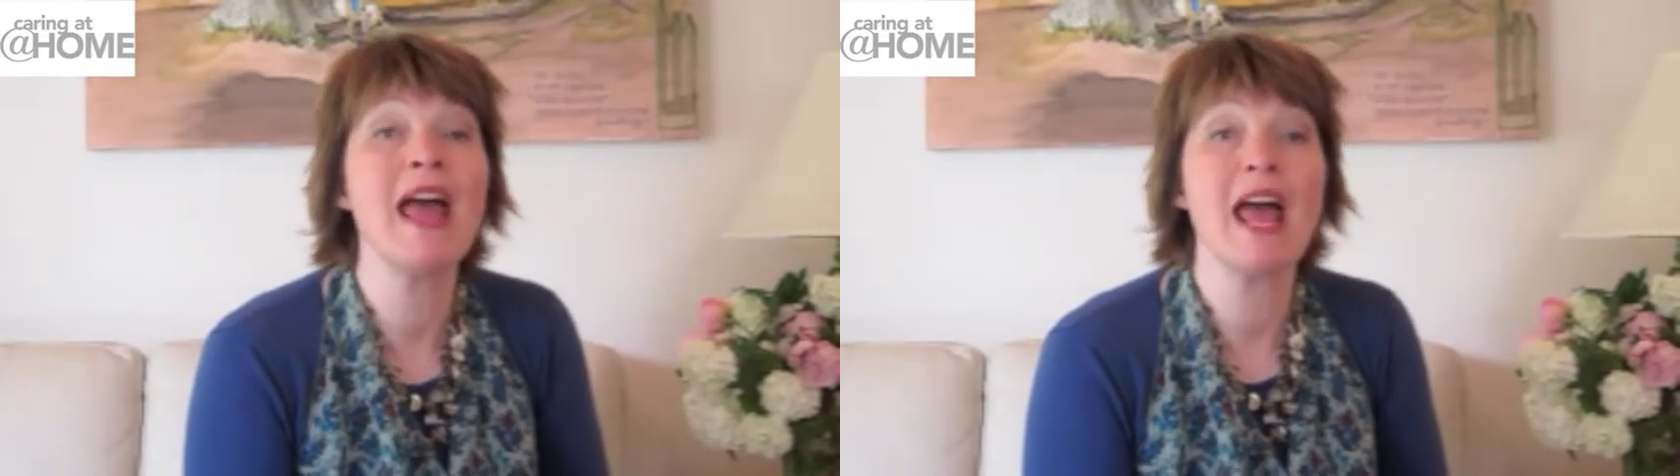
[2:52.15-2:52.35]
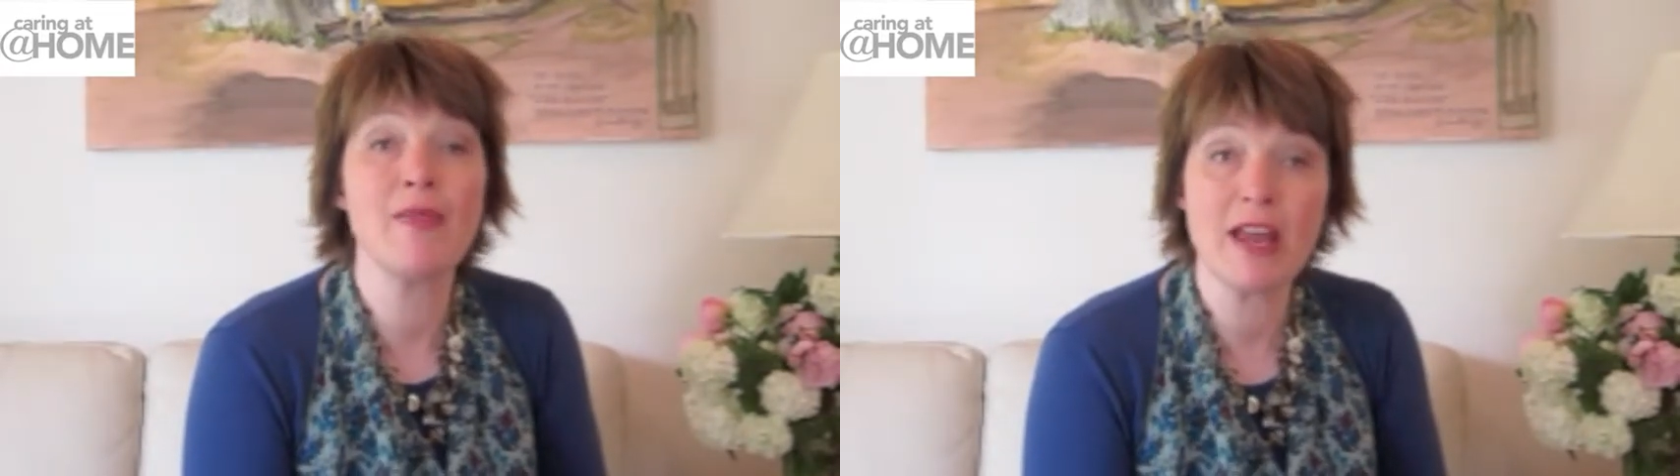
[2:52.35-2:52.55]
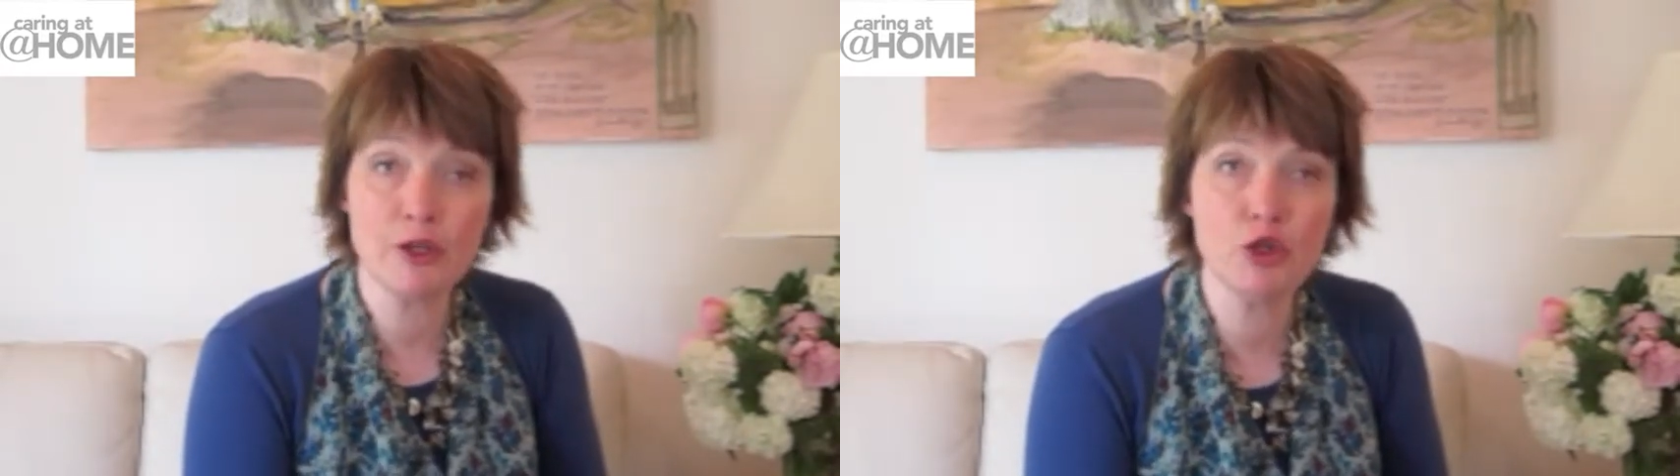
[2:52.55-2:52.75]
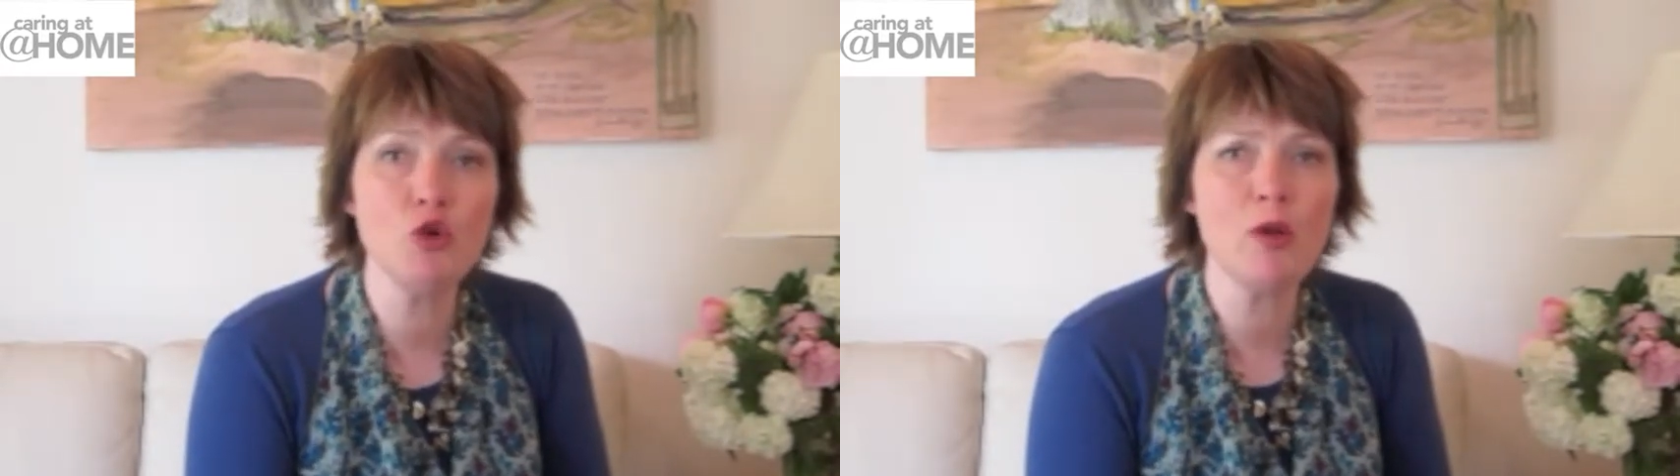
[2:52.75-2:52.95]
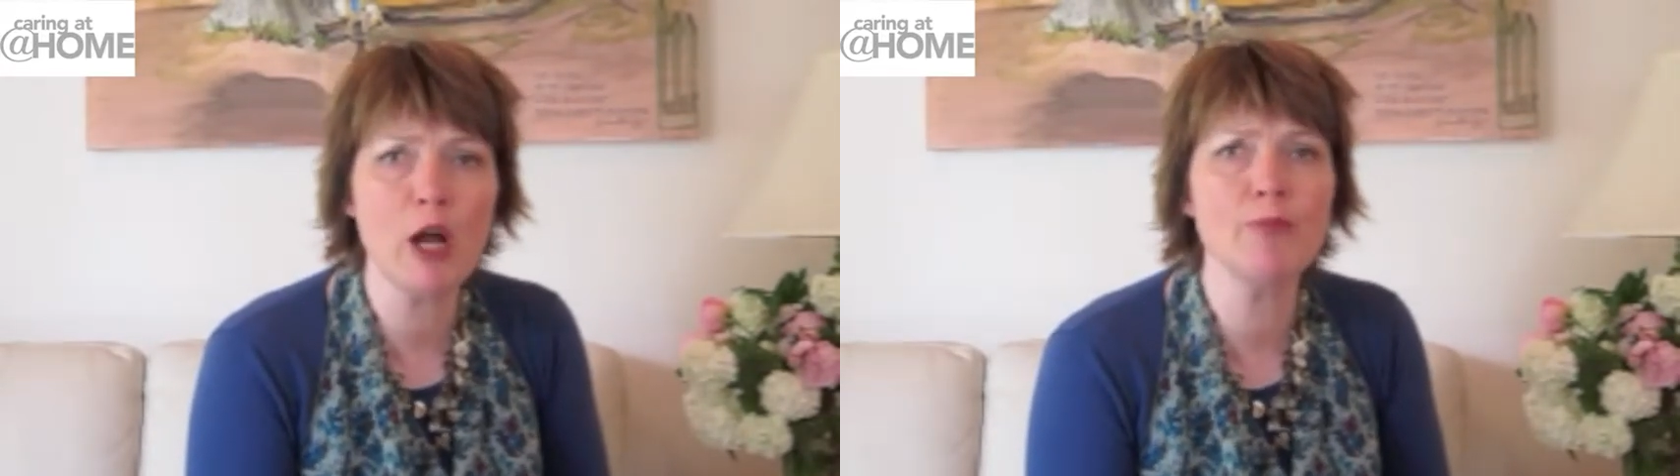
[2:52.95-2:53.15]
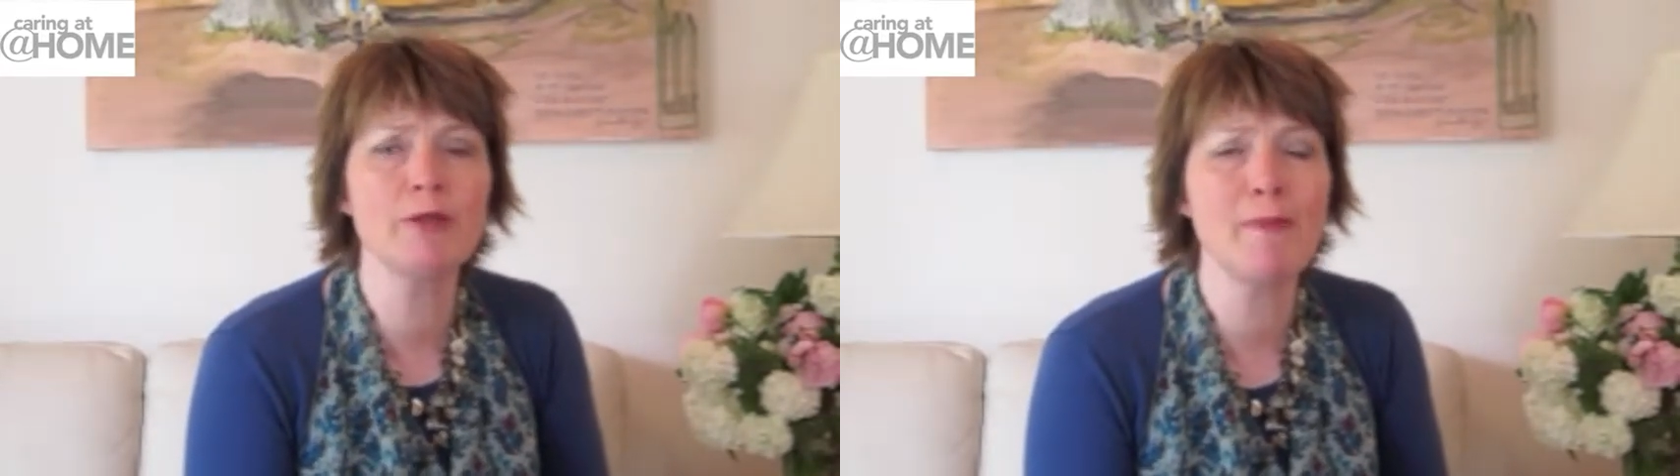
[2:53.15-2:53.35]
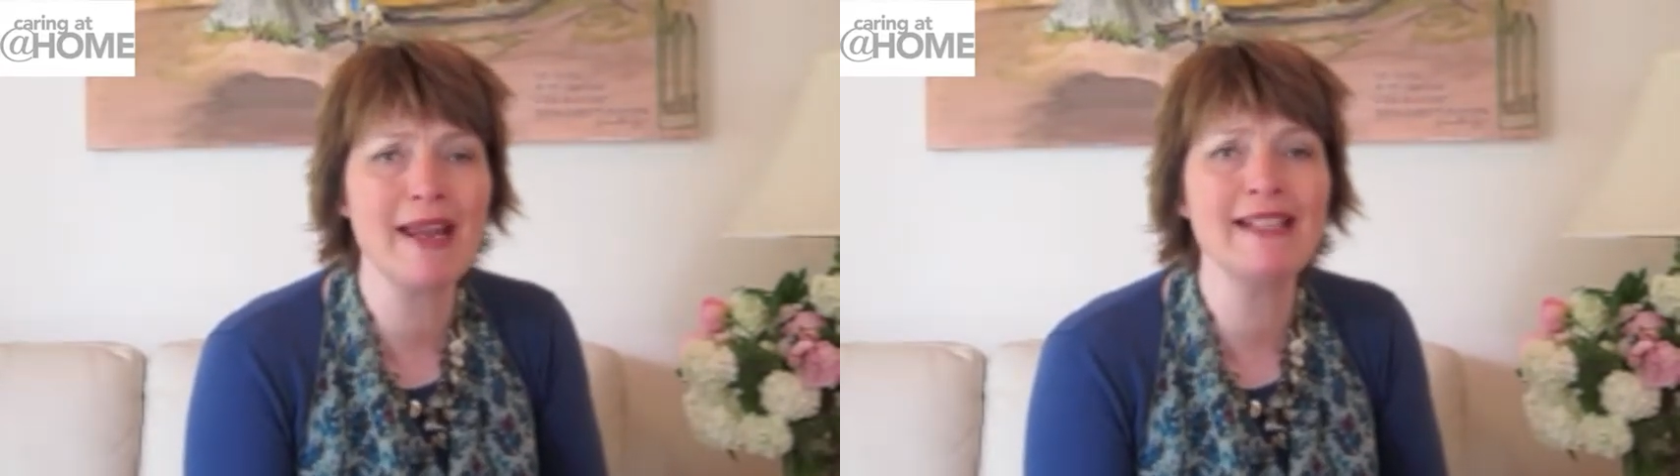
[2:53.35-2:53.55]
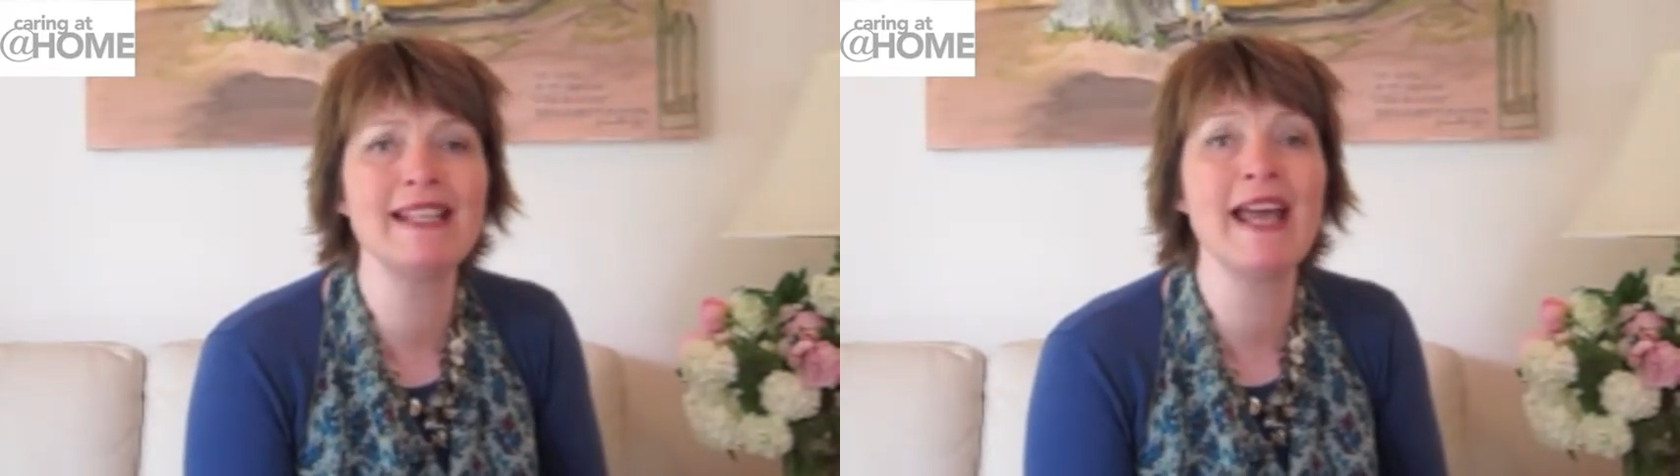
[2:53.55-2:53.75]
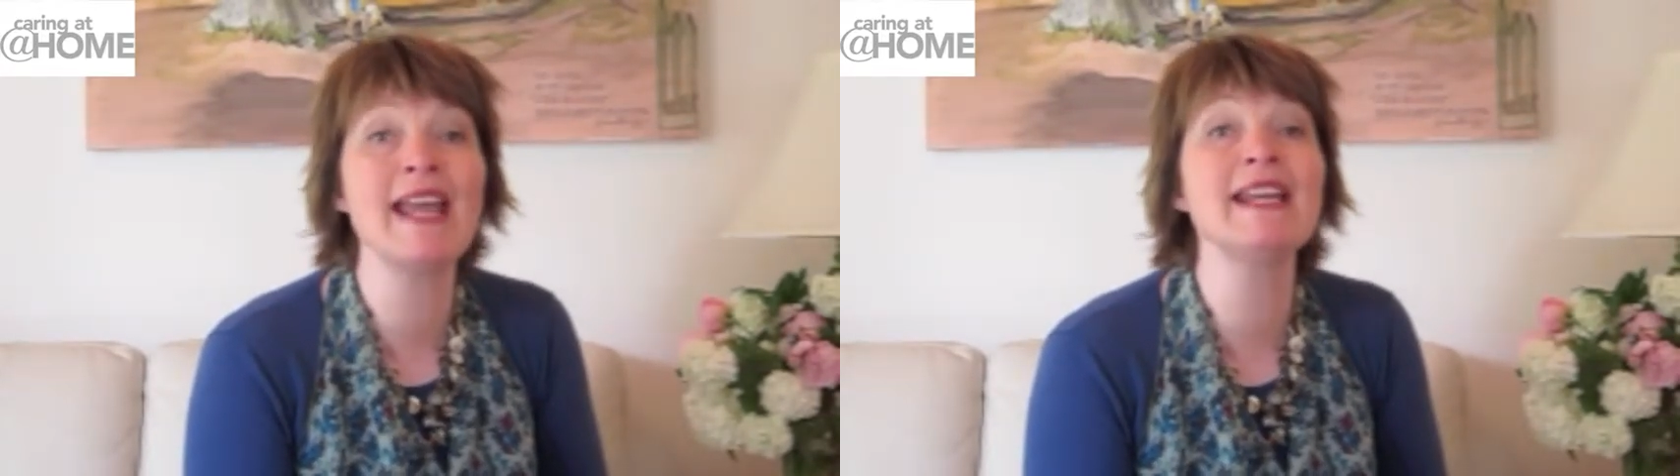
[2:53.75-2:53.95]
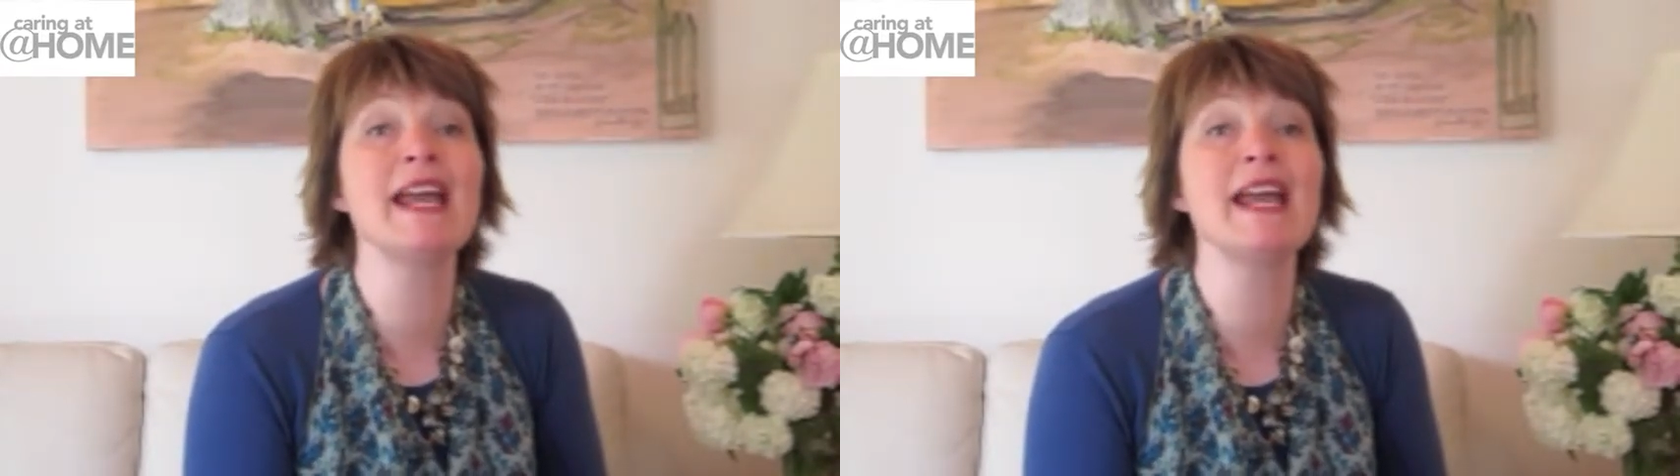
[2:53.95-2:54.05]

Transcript: and they do help to maintain